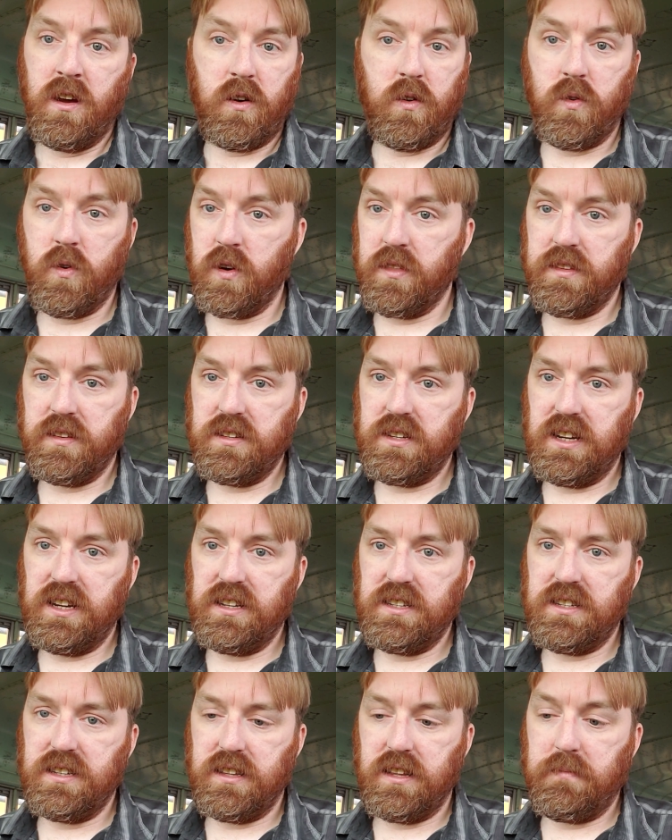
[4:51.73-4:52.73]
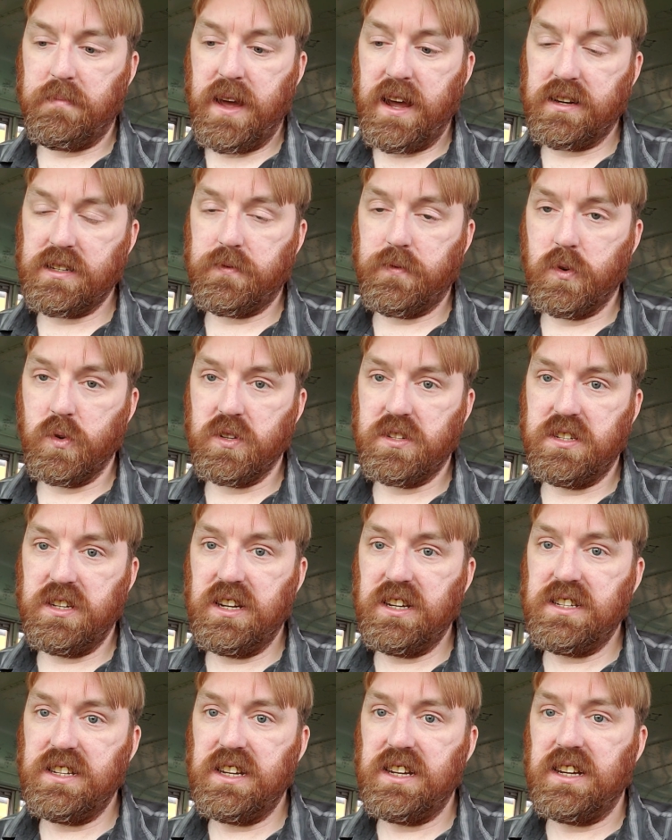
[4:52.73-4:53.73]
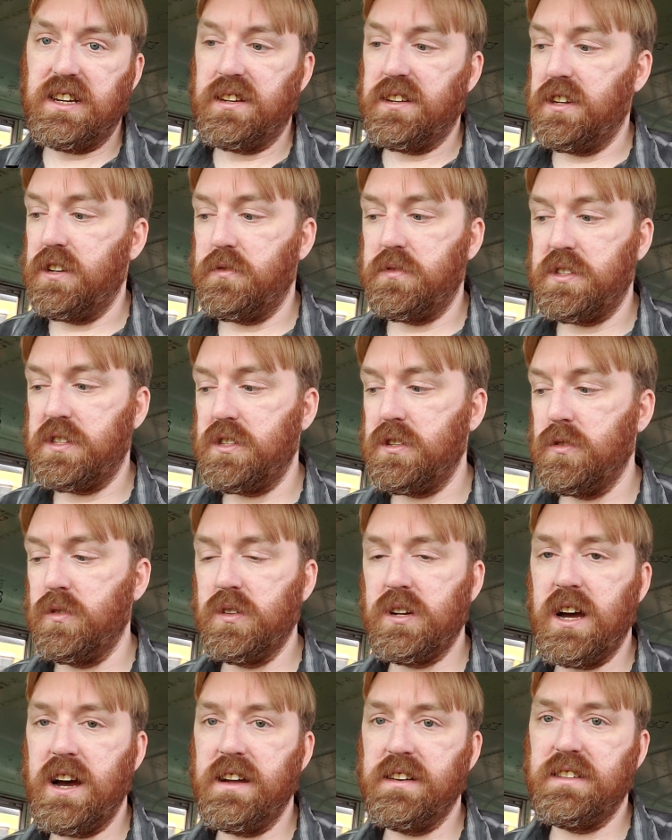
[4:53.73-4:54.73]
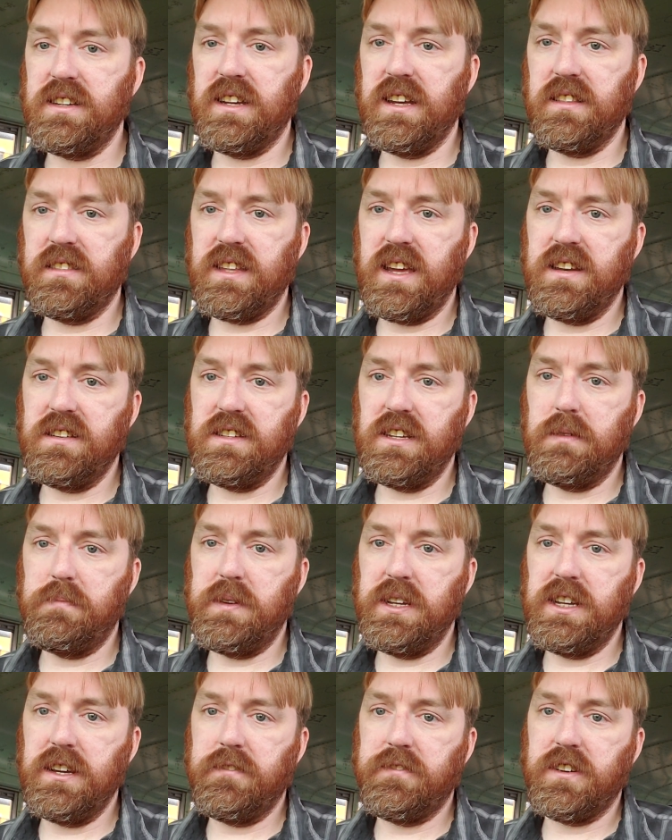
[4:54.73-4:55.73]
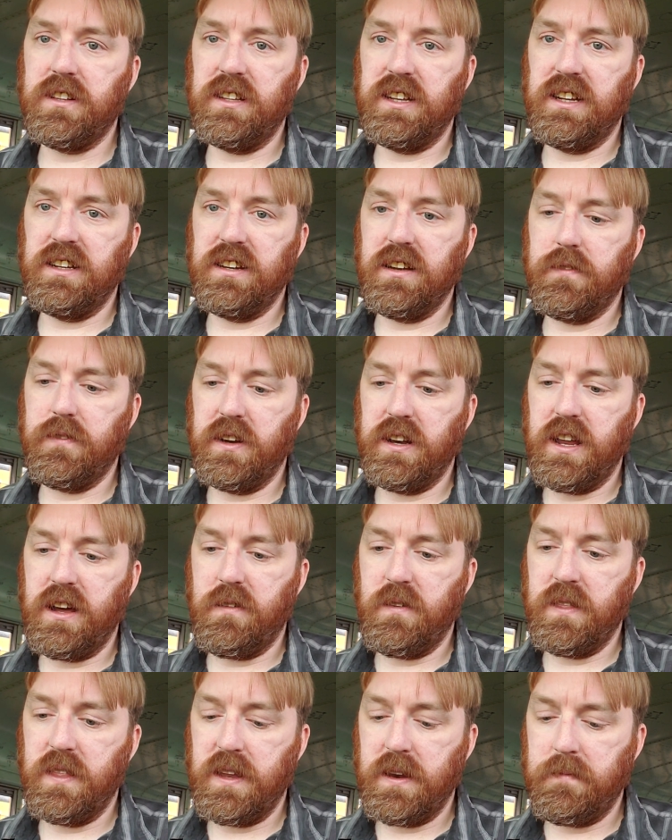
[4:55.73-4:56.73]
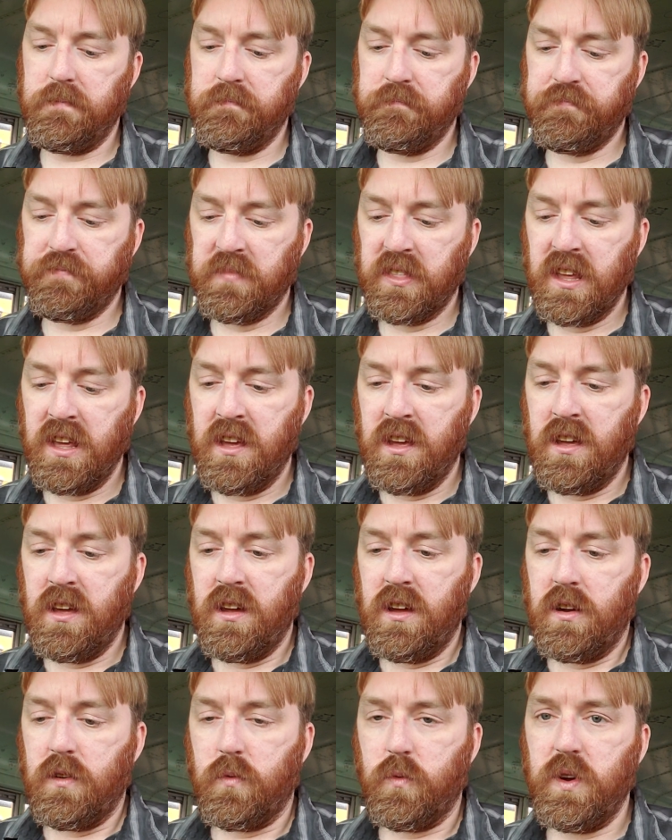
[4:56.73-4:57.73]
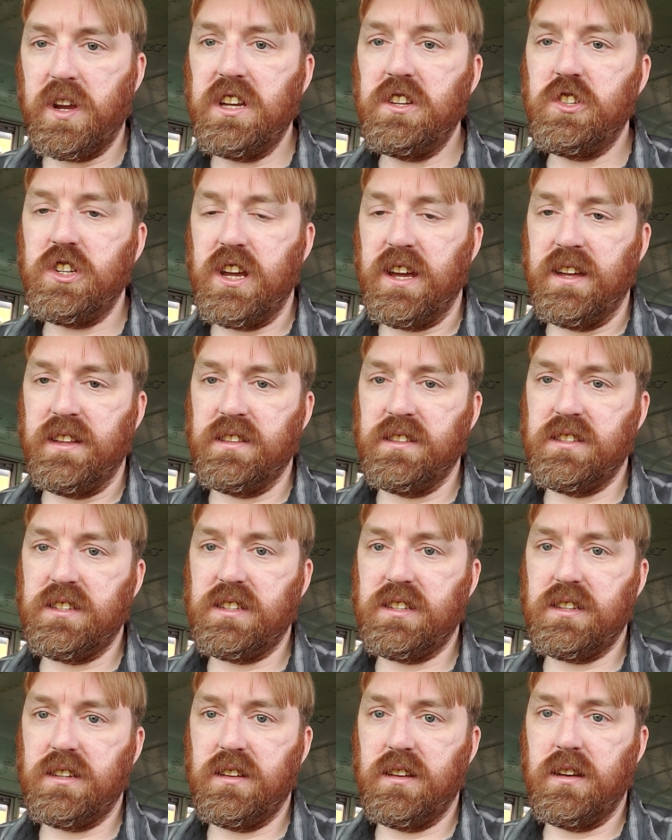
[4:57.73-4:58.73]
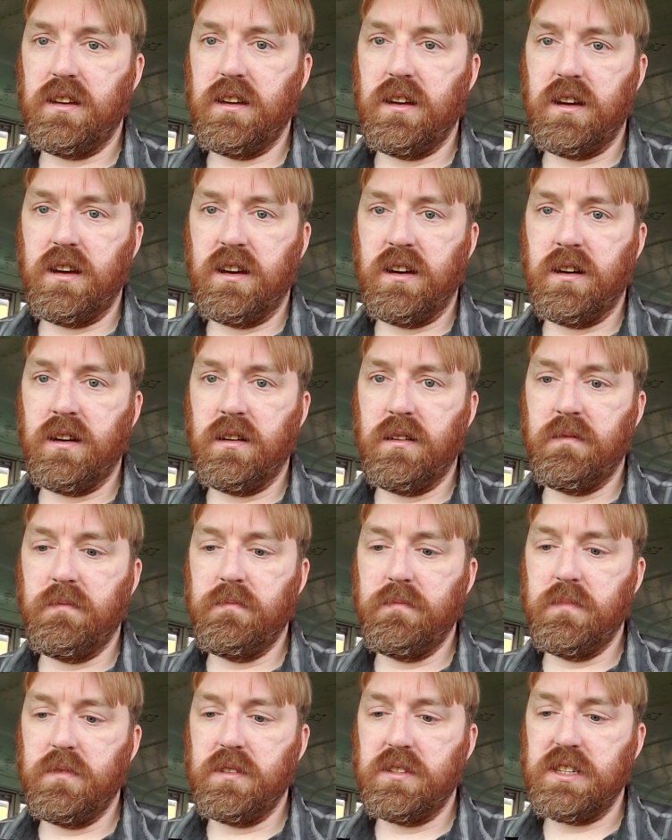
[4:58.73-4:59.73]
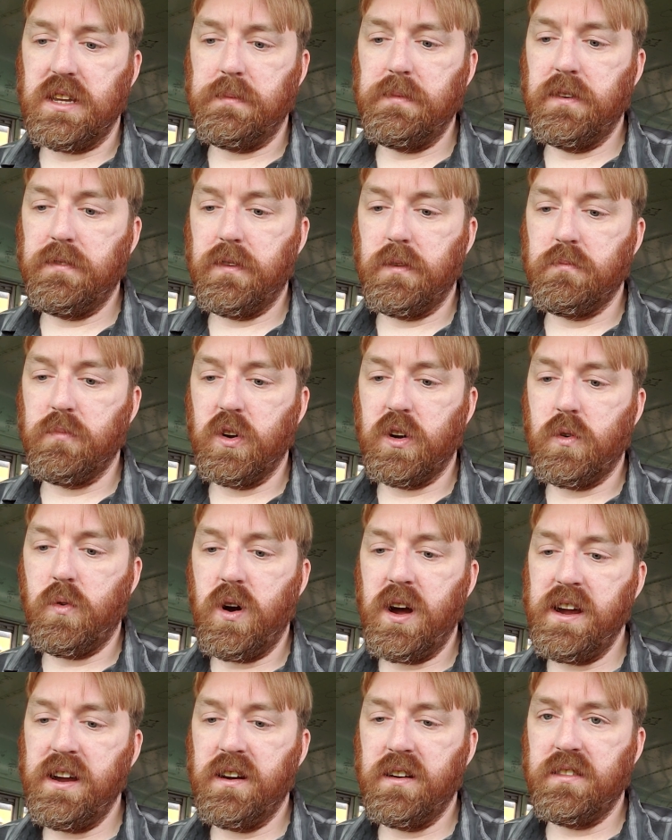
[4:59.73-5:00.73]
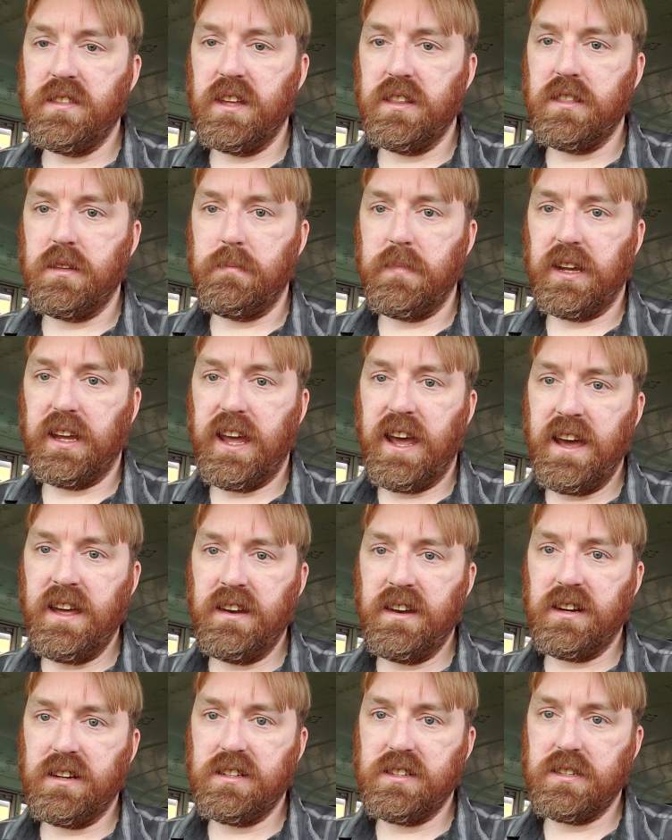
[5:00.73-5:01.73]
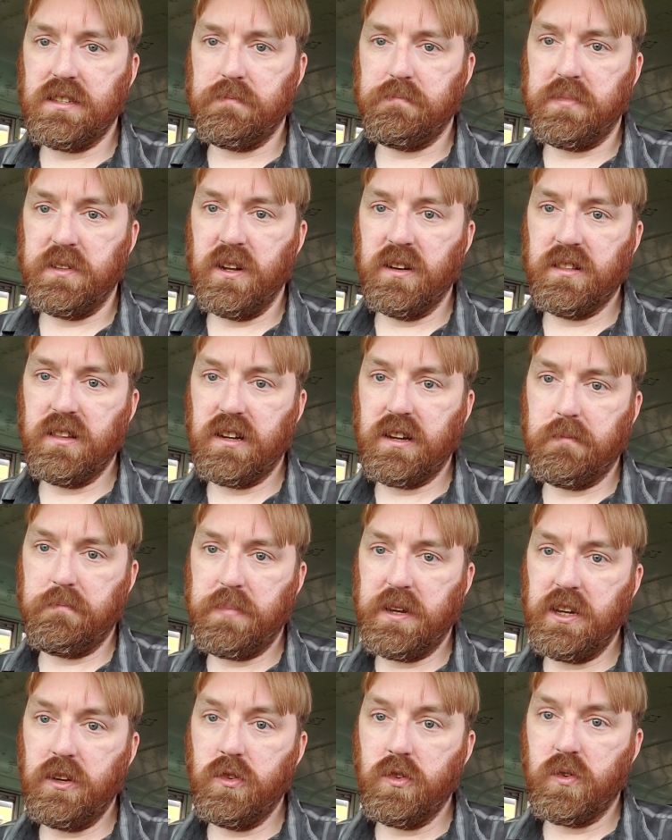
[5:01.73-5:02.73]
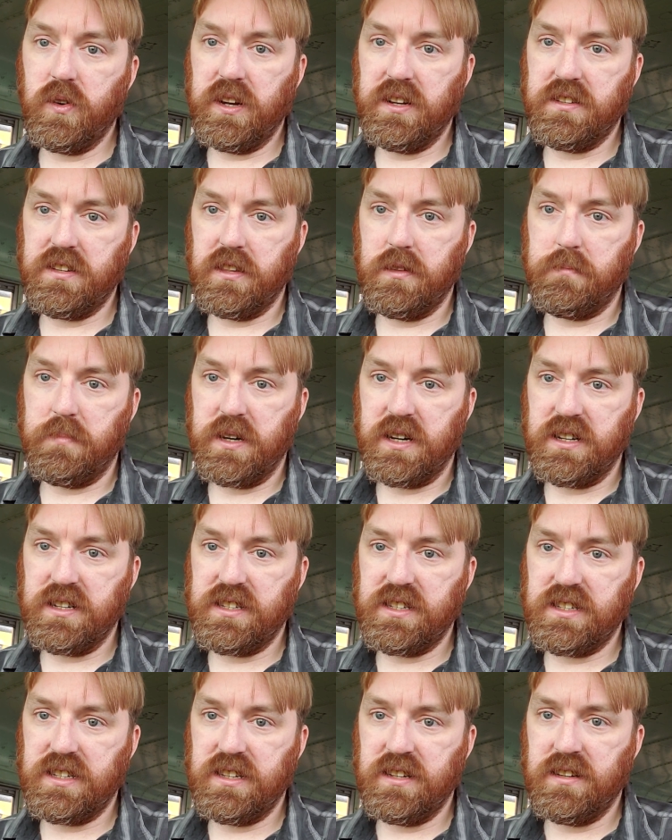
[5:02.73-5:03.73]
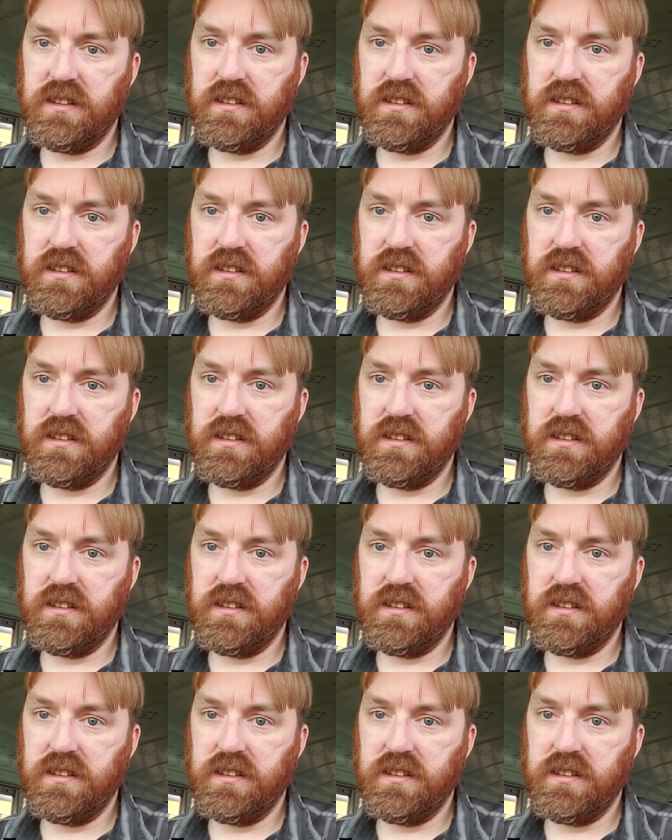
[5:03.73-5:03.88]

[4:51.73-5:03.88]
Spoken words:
or the Maxxforce DT, you've still got to get that DPF cleaned every now and then. Regens some of them require that the mechanics plug the computer into the bus